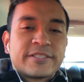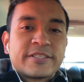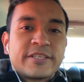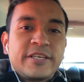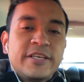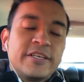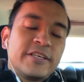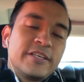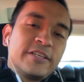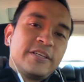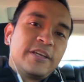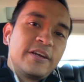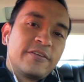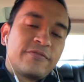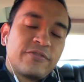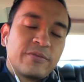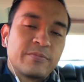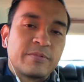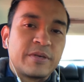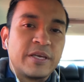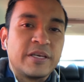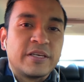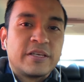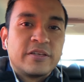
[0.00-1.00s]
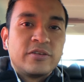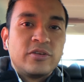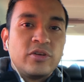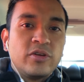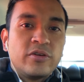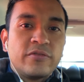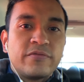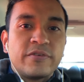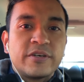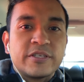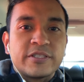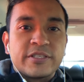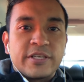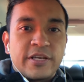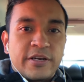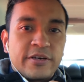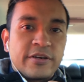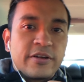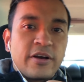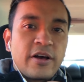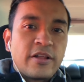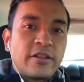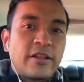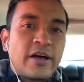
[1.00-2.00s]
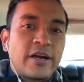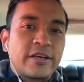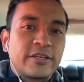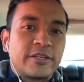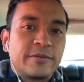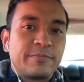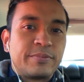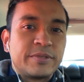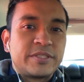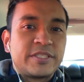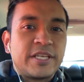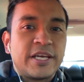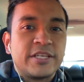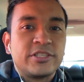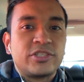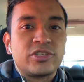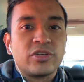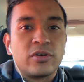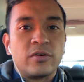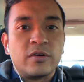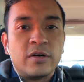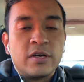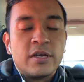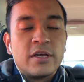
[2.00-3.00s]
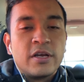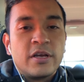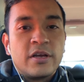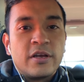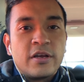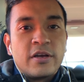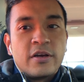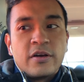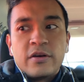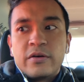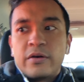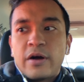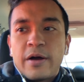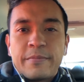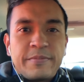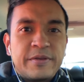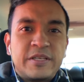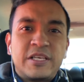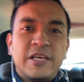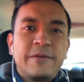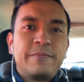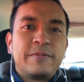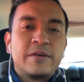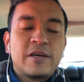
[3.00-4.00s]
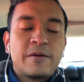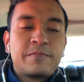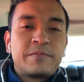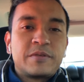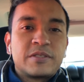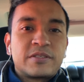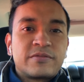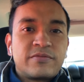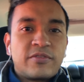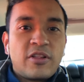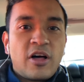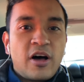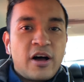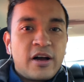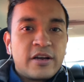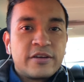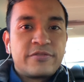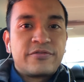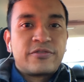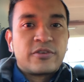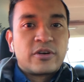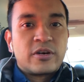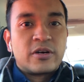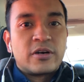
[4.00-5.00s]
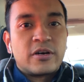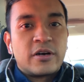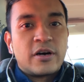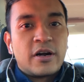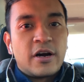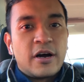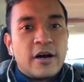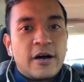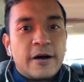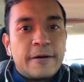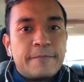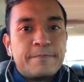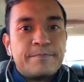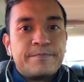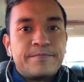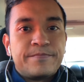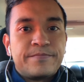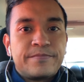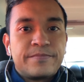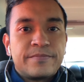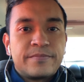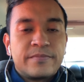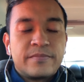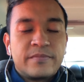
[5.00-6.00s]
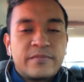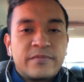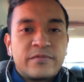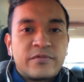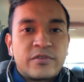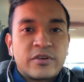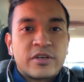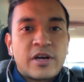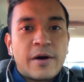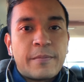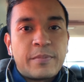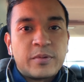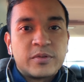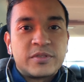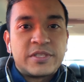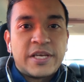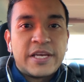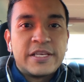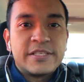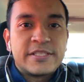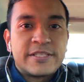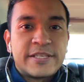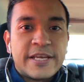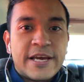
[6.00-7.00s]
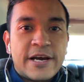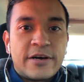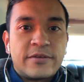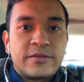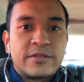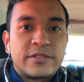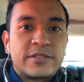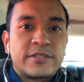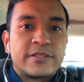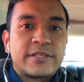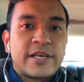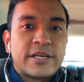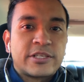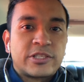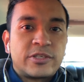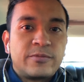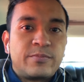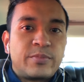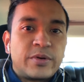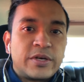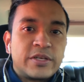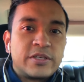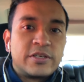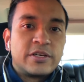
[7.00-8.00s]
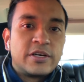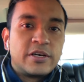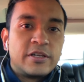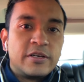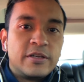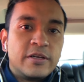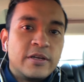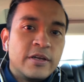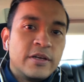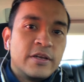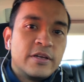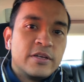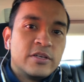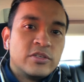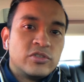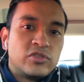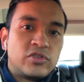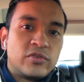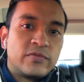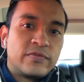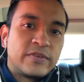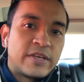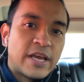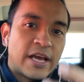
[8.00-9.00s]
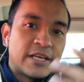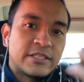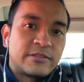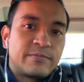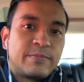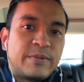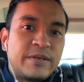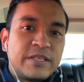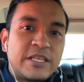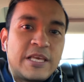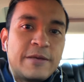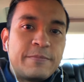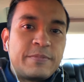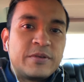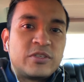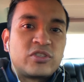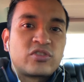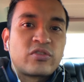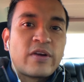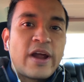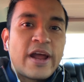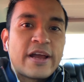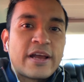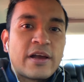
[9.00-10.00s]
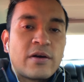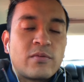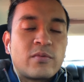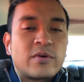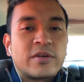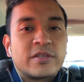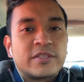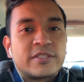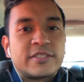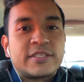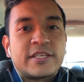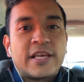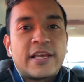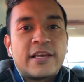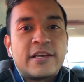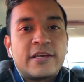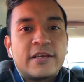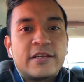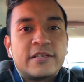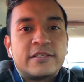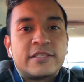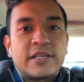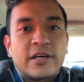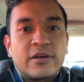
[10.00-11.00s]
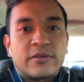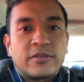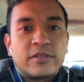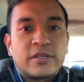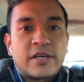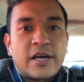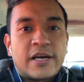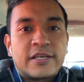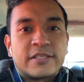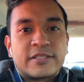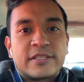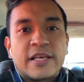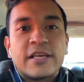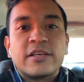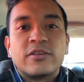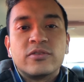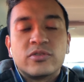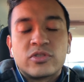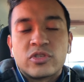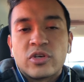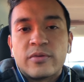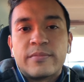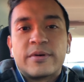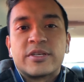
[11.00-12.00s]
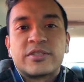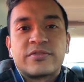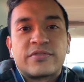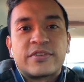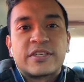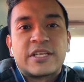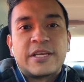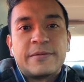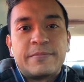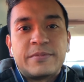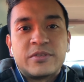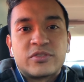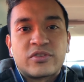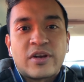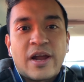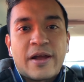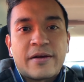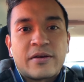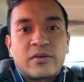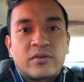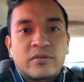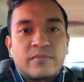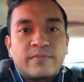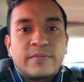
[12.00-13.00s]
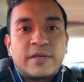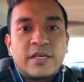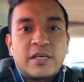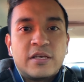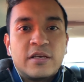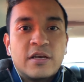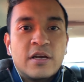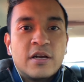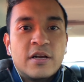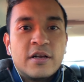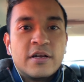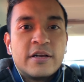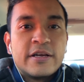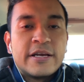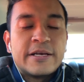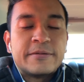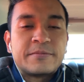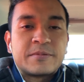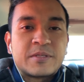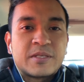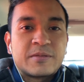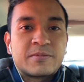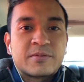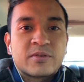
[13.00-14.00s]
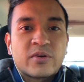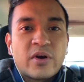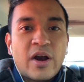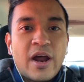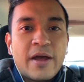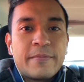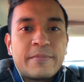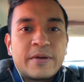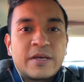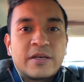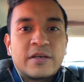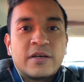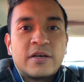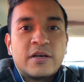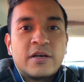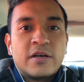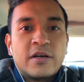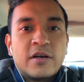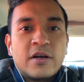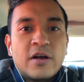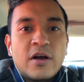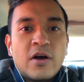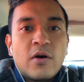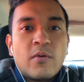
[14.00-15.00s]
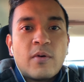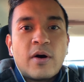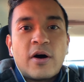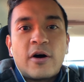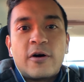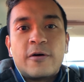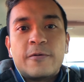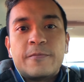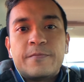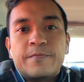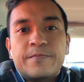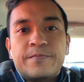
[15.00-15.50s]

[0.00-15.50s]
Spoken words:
Keken here from Keken Universe, here to unlock your potential. I've been keeping up this vlog for a couple days now. This is actually pretty good. So if you guys have been keeping track, I want to say and tell you guys thank you so much for keeping track with me and subscribing. Well,